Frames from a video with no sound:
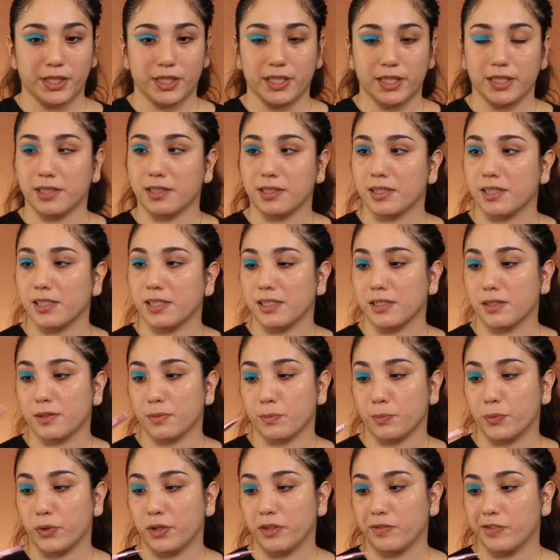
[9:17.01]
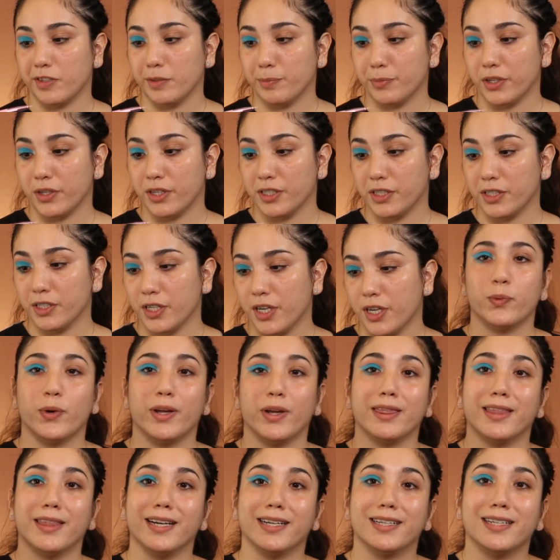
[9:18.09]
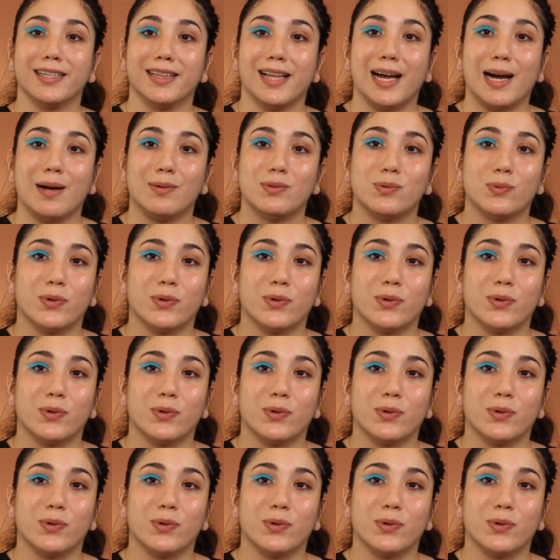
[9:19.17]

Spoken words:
is this Morphe brush when they collabed